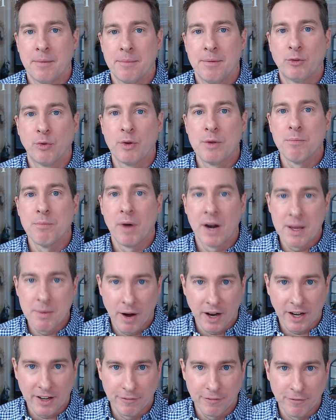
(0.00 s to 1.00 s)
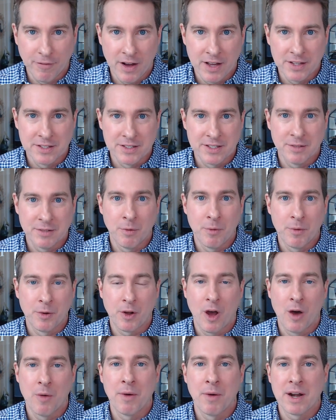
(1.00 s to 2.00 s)
between money market funds and what we
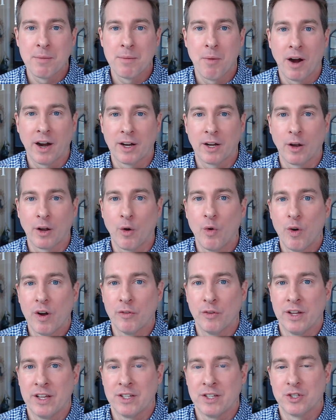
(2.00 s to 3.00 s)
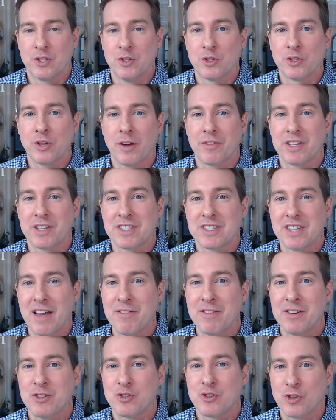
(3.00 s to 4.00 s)
call money market equivalents, you still have
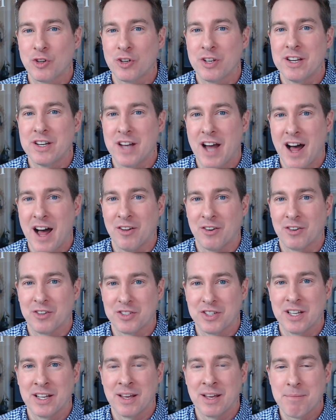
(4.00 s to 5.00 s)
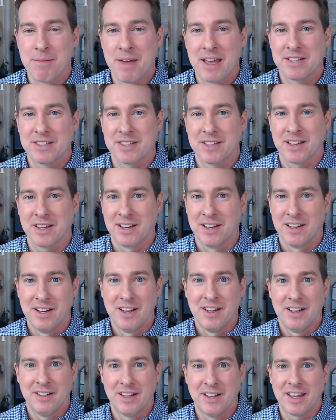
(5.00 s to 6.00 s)
$7 trillion sitting in basic
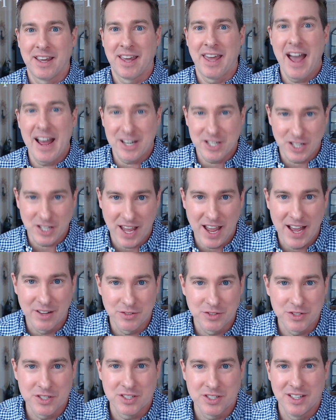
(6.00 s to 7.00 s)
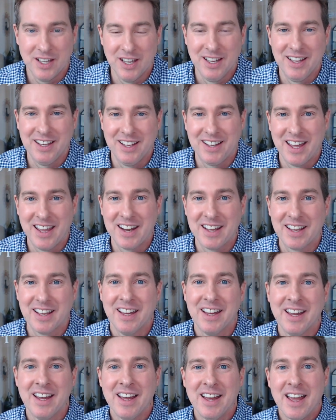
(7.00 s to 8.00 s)
like cash accounts getting,
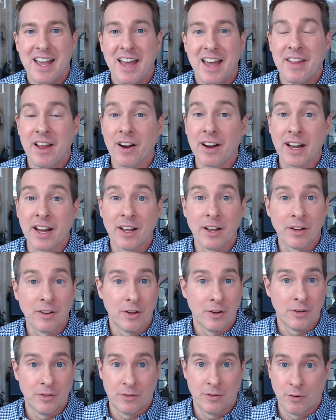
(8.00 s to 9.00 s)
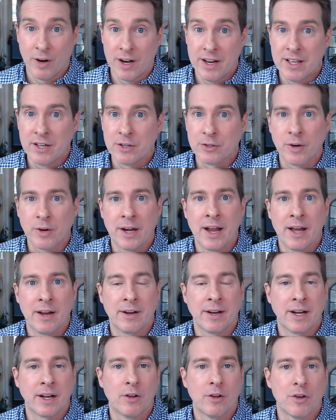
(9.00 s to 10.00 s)
and they are getting, you know, great yields right now.
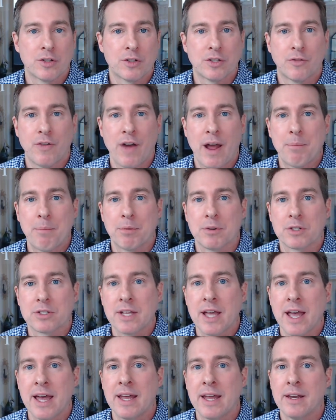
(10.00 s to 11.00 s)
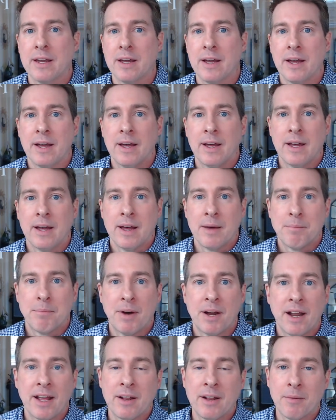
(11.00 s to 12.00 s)
You're getting close to 5%.
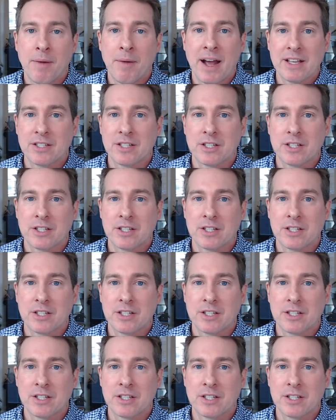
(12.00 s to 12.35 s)
But, you know, I